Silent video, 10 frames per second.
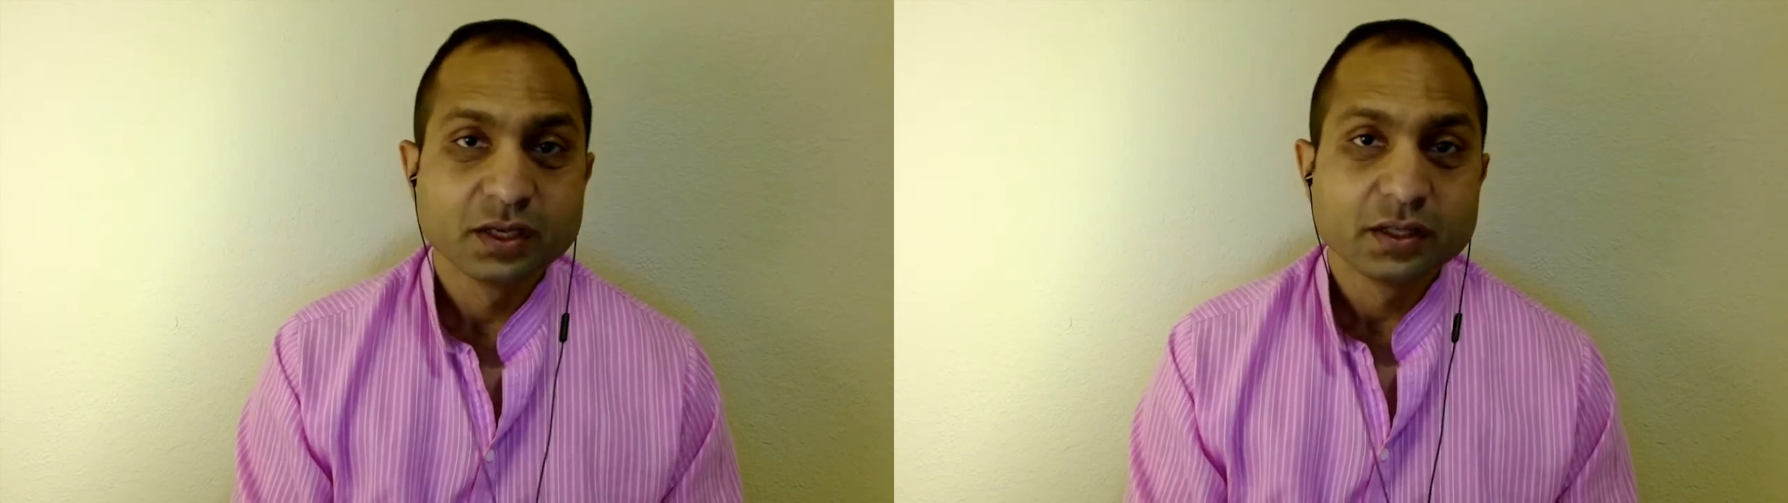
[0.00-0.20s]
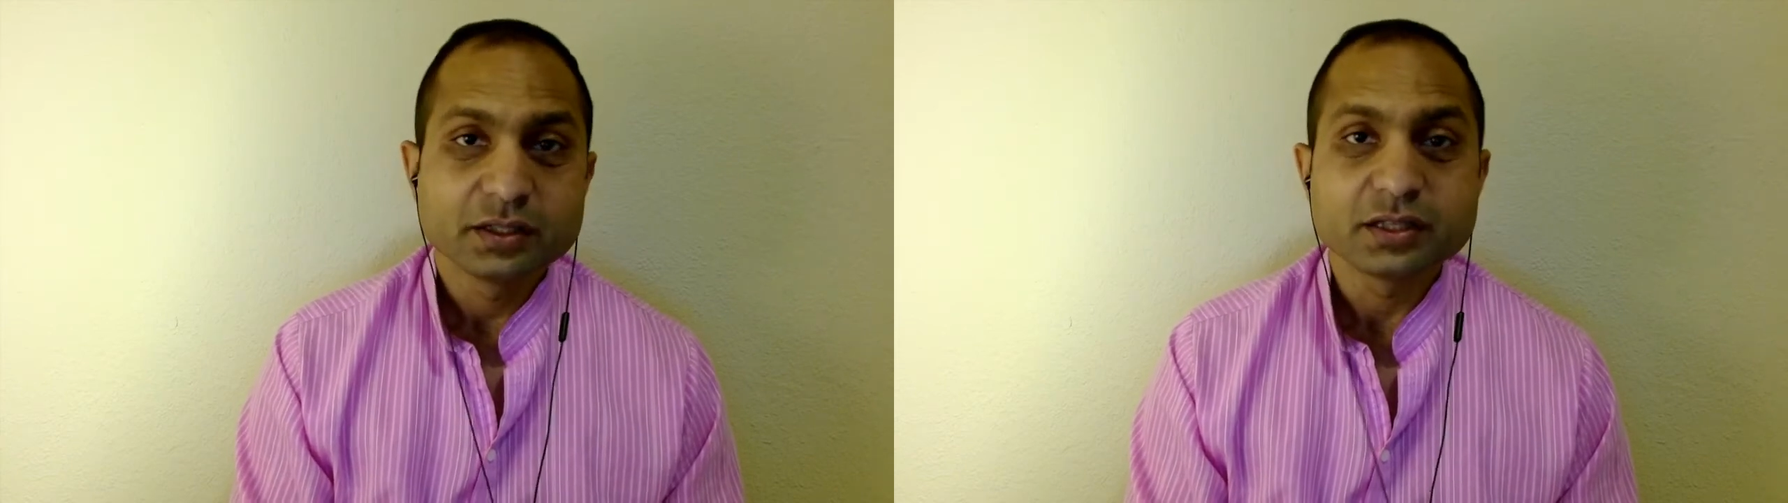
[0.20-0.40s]

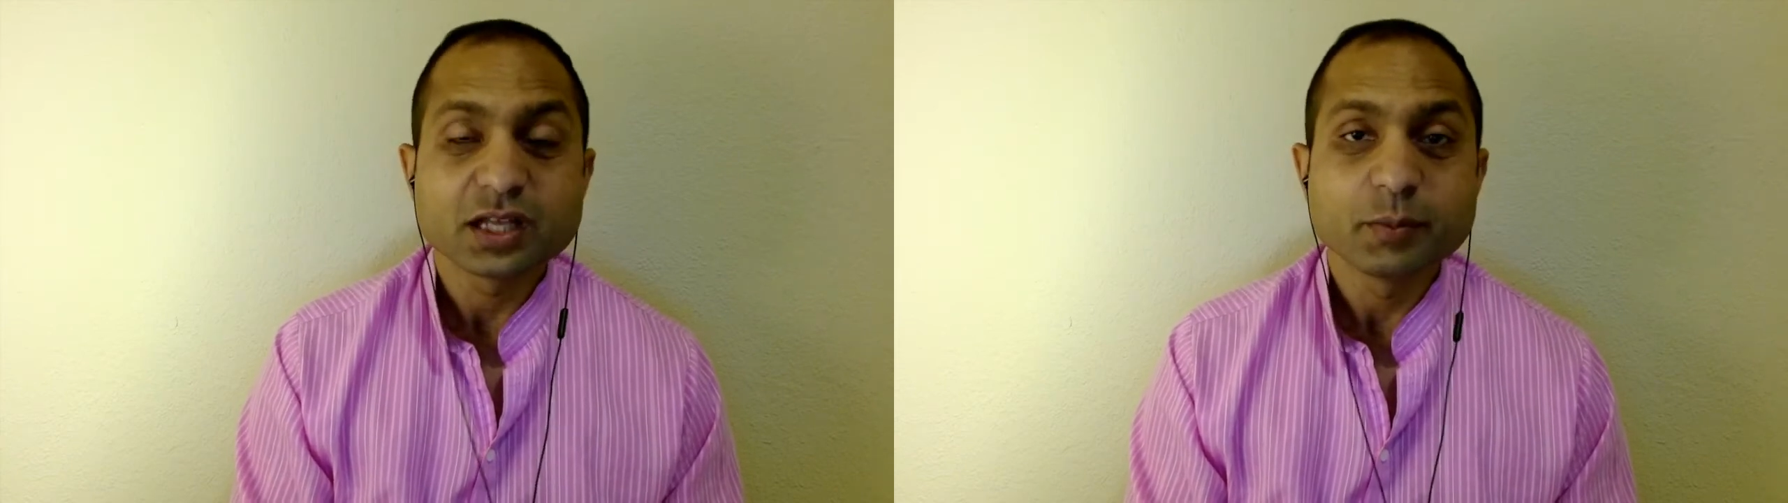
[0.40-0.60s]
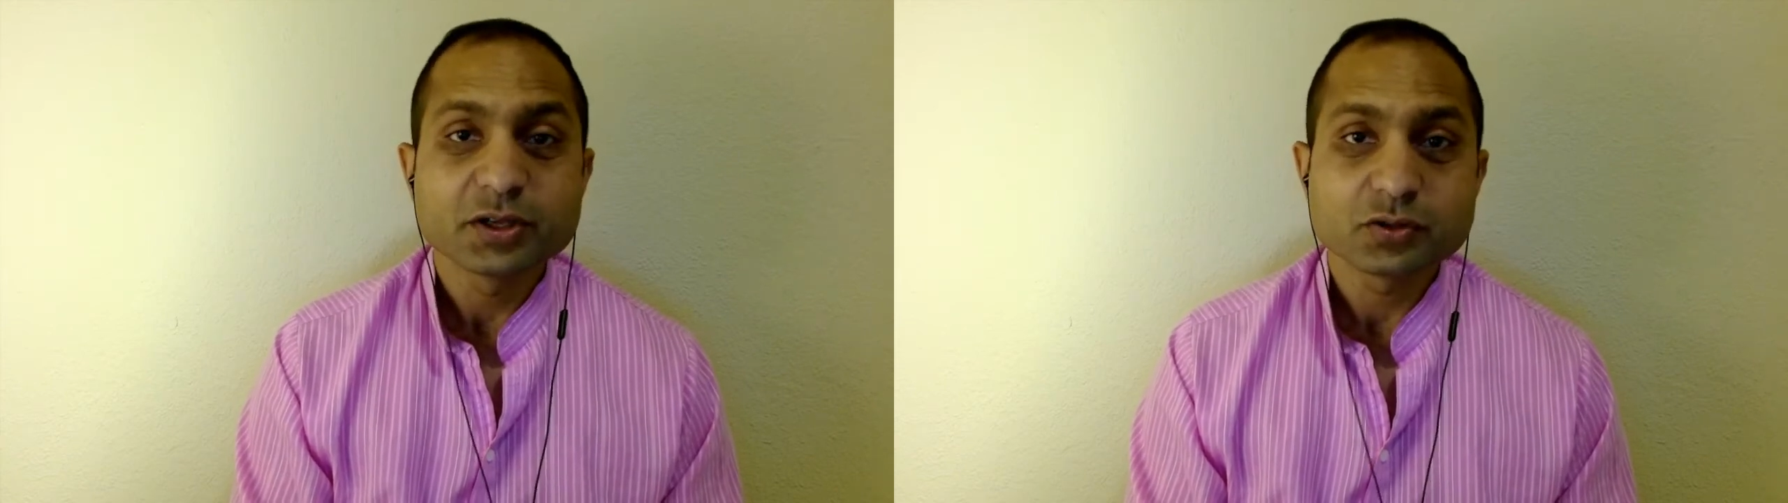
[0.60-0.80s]
The
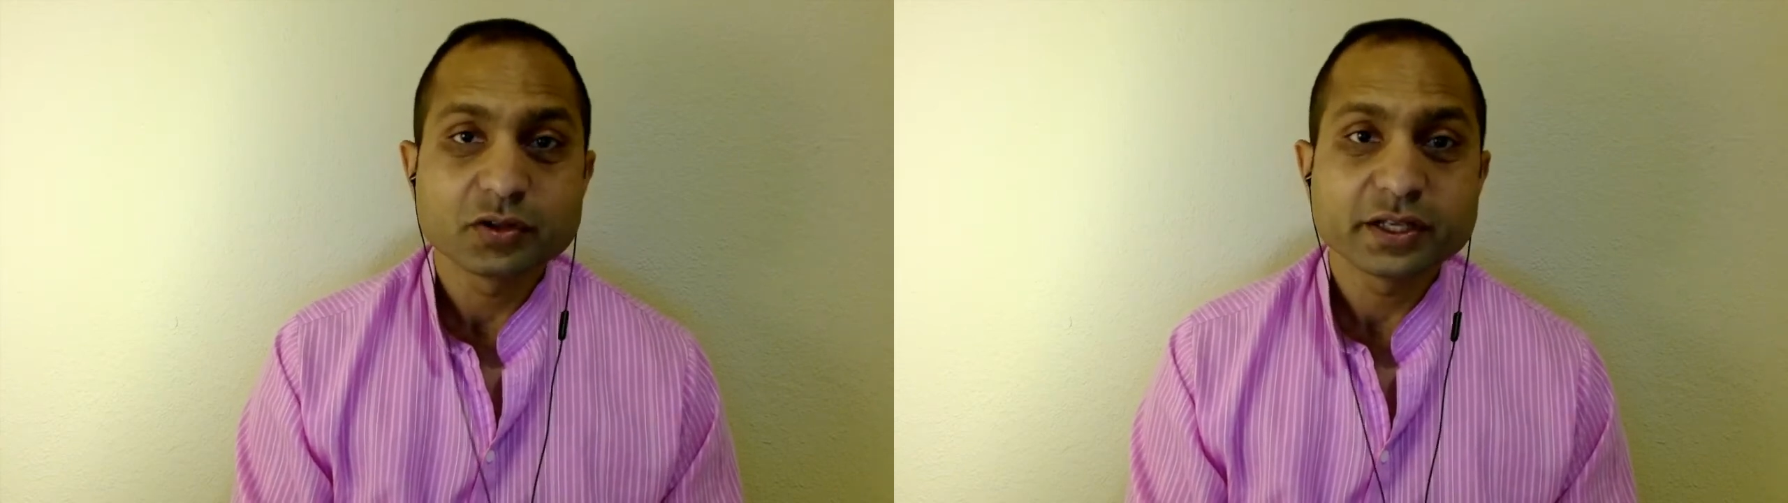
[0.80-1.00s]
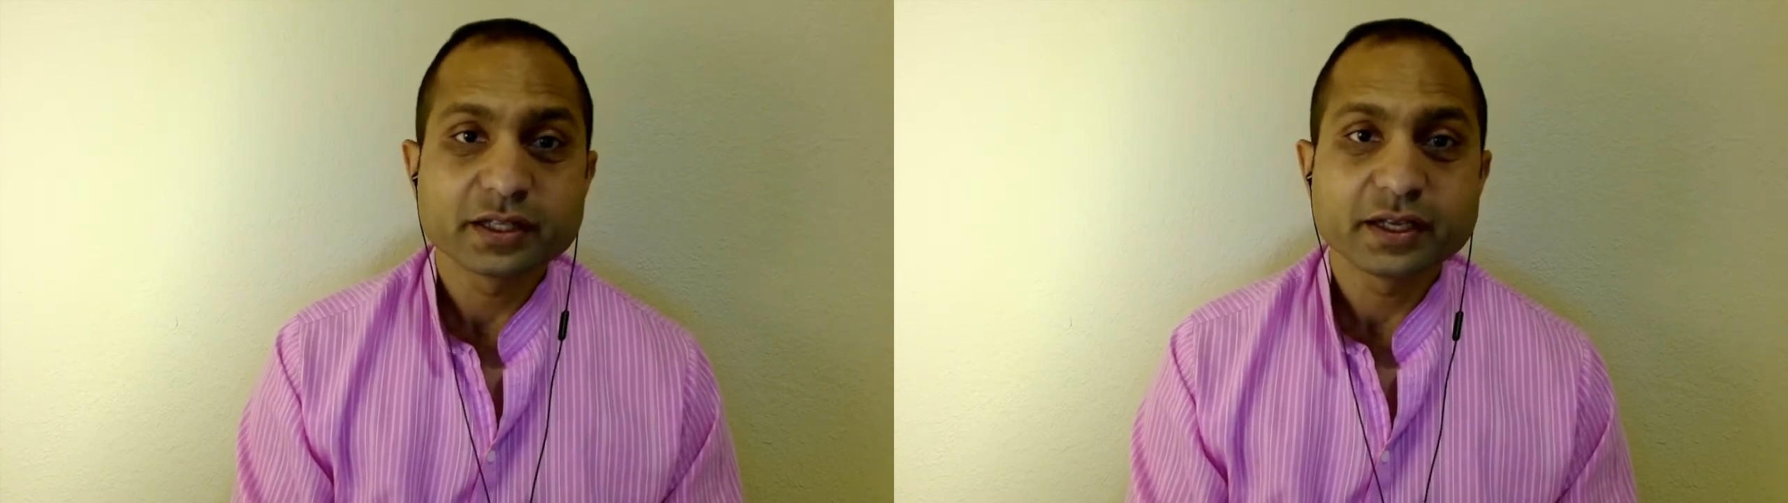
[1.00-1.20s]
tamas,
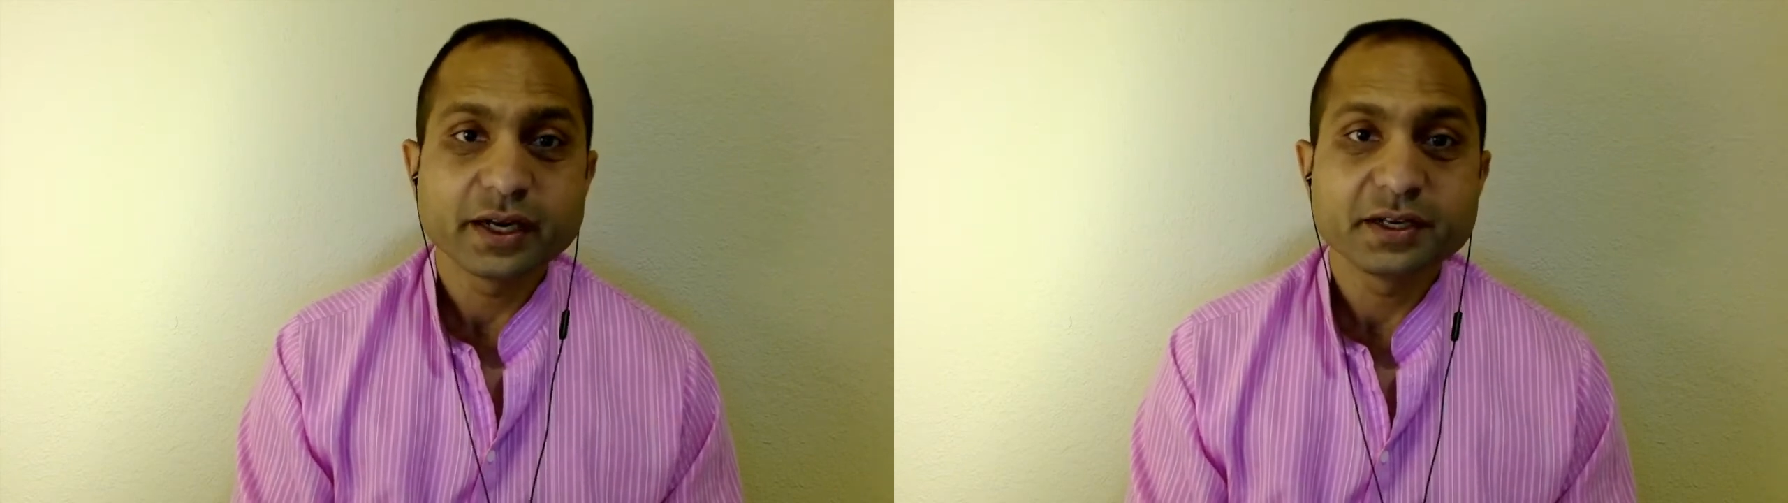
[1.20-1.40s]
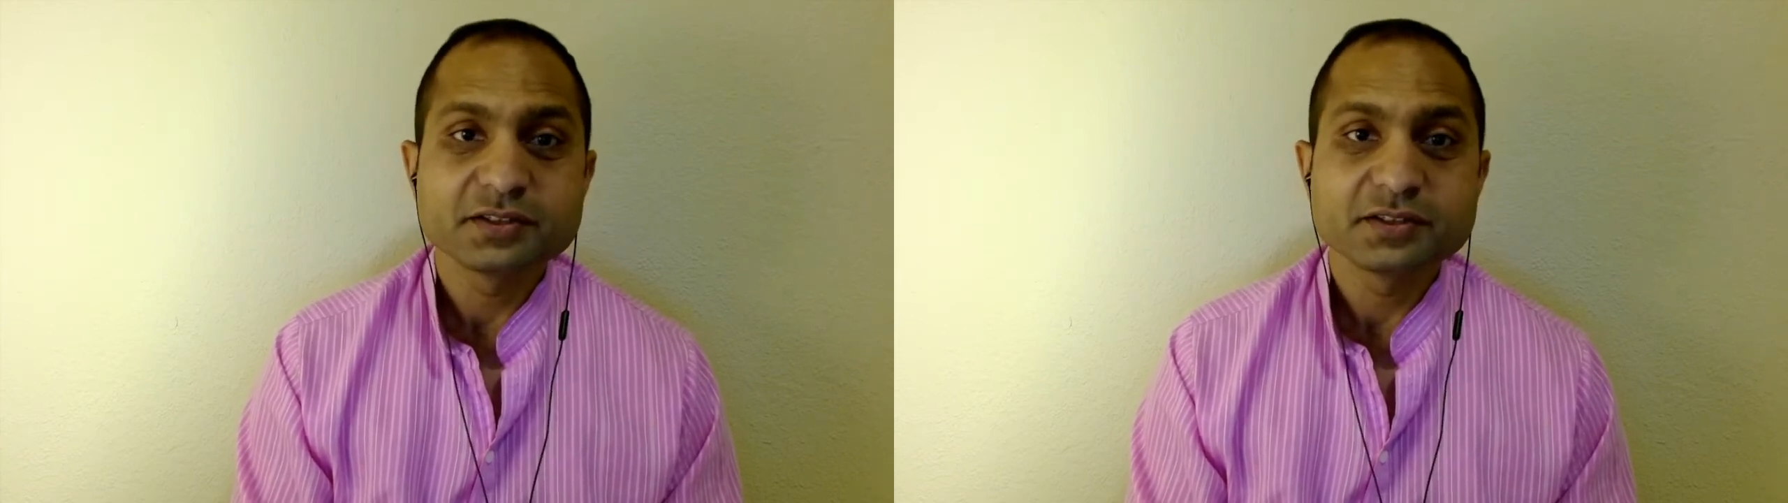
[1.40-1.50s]
on the other hand,